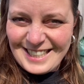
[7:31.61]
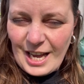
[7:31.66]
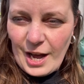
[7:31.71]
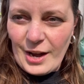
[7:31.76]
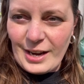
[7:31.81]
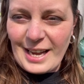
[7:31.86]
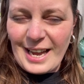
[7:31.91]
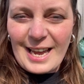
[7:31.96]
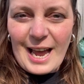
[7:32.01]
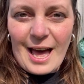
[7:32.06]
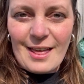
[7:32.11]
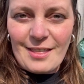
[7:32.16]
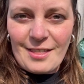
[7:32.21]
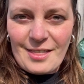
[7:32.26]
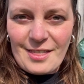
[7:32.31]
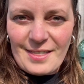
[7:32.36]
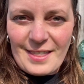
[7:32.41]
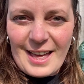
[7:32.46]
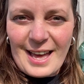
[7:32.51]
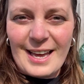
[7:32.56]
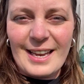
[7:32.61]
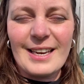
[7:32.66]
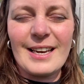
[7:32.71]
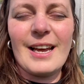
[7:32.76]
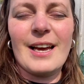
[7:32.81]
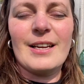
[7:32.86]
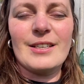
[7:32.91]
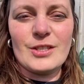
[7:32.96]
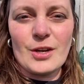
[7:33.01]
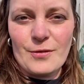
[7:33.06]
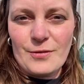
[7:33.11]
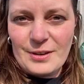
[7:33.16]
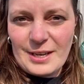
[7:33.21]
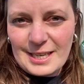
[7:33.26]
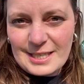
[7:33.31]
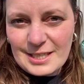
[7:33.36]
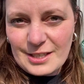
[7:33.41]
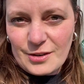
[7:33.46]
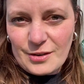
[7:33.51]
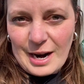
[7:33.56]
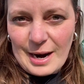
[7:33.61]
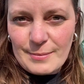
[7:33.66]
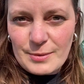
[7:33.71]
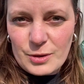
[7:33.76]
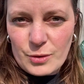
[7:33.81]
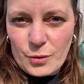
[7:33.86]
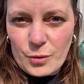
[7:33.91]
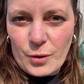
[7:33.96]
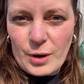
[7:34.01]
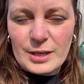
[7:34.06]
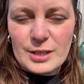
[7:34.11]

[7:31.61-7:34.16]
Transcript: Okay, other than that, don't forget to grab your